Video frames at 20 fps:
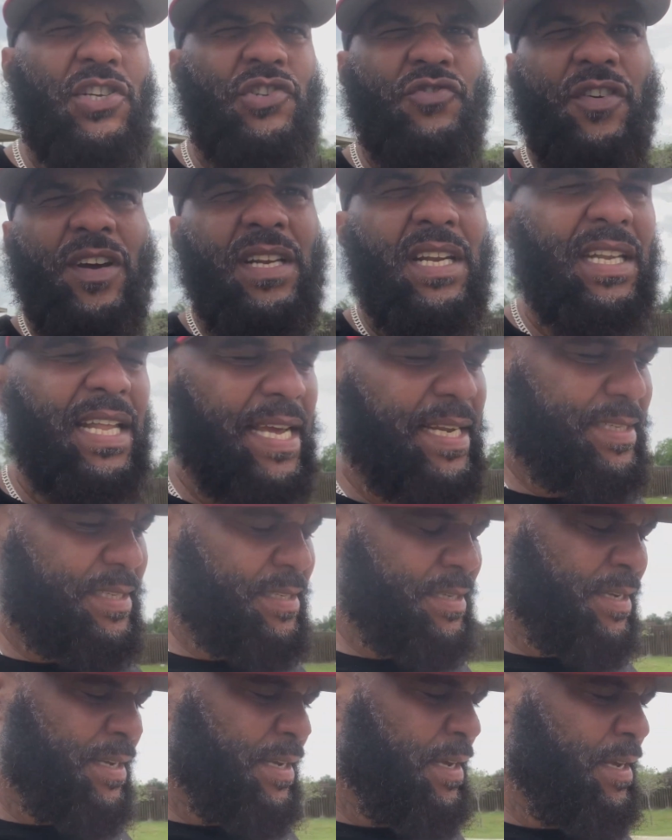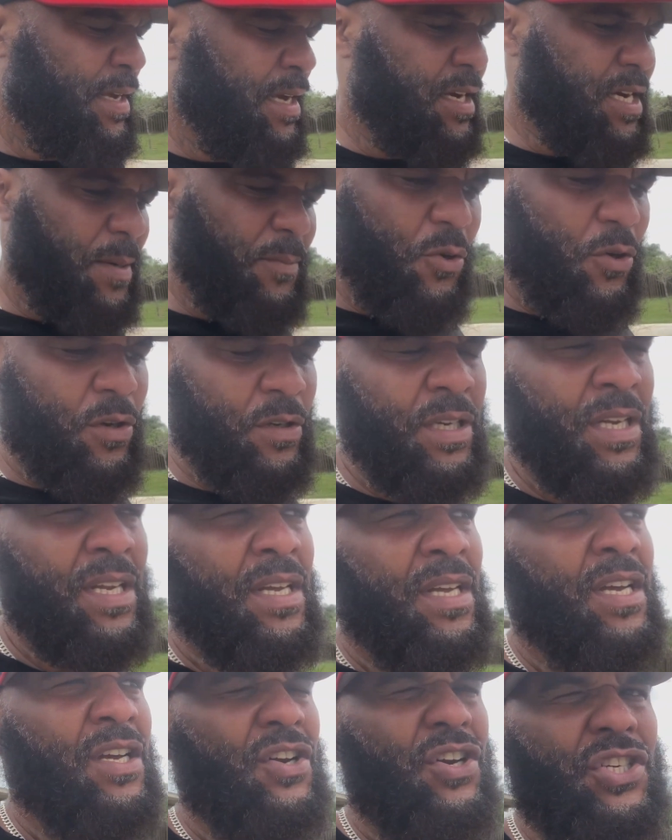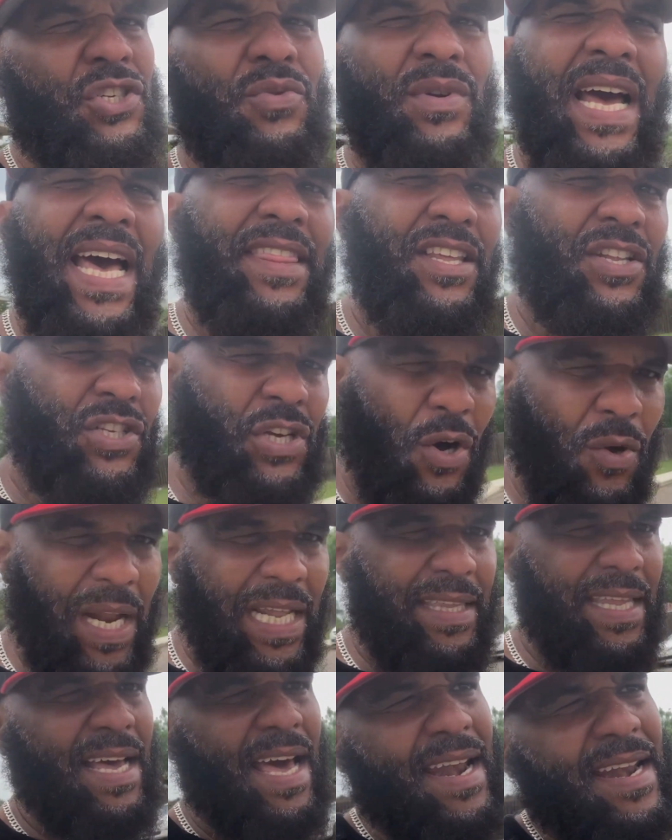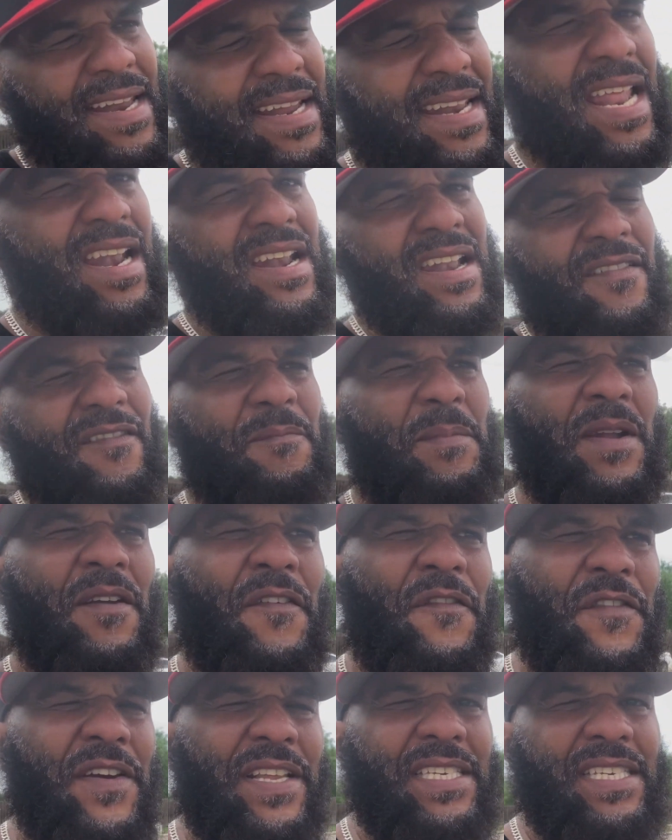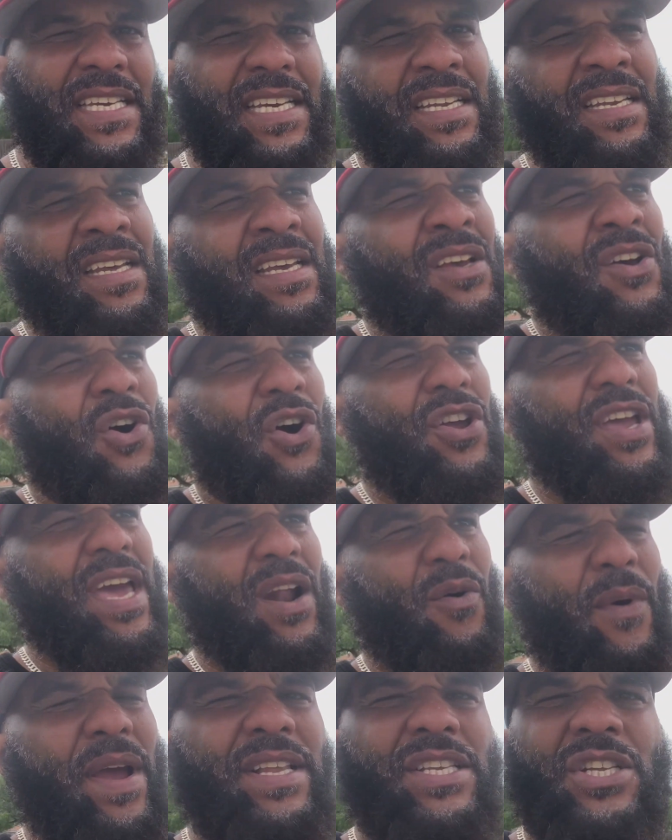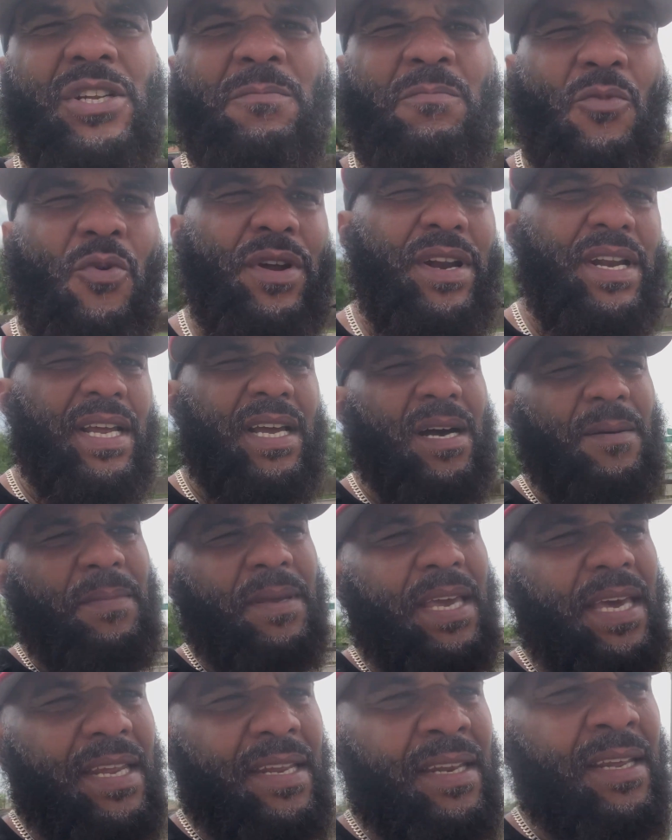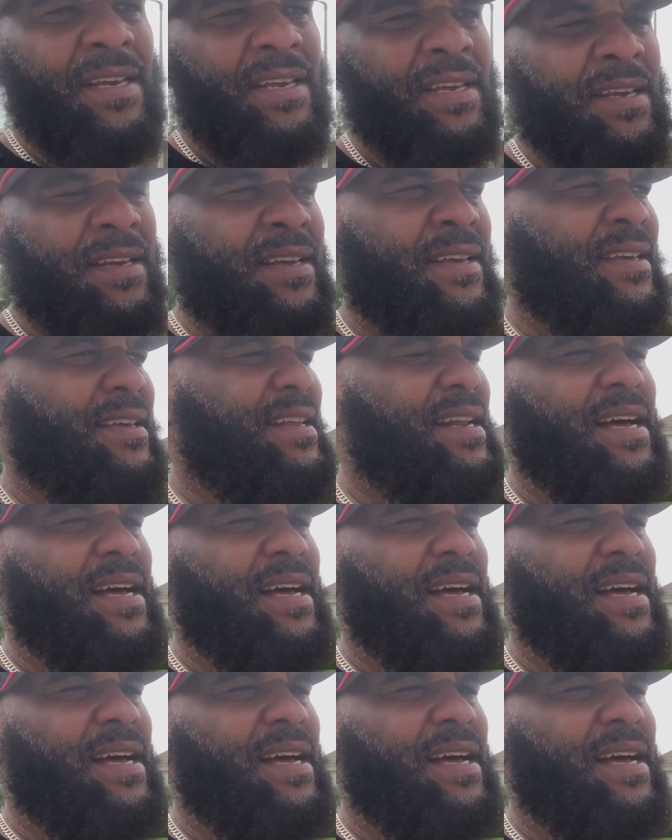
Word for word: trailer lights come on because you would have to tow that thing out of there. And that would never been a 15 or you had to wait until the morning to come get it. You